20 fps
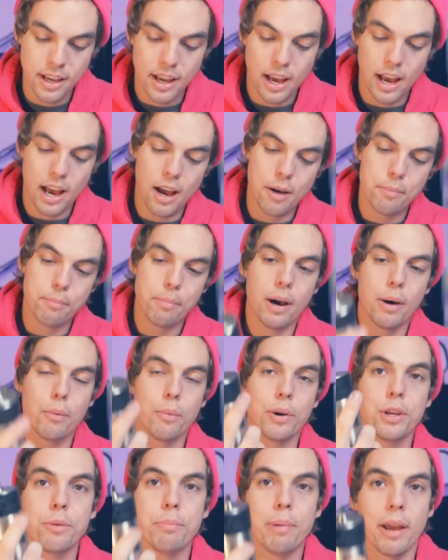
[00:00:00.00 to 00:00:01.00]
um, but
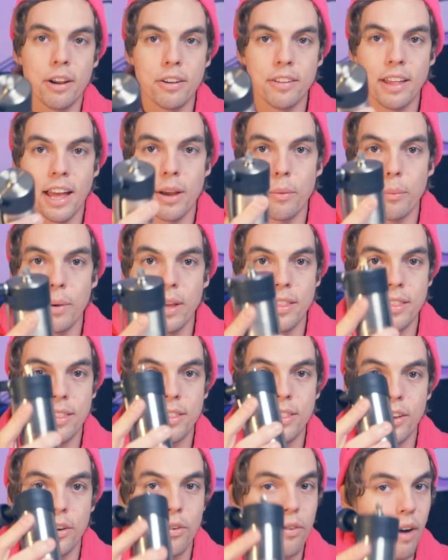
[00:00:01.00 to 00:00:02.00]
when you pair that
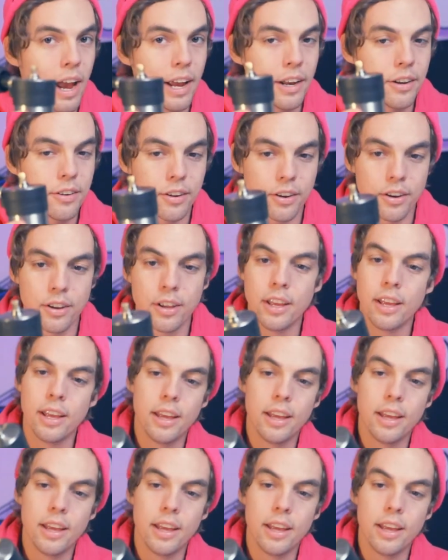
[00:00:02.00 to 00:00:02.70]
with the grinder,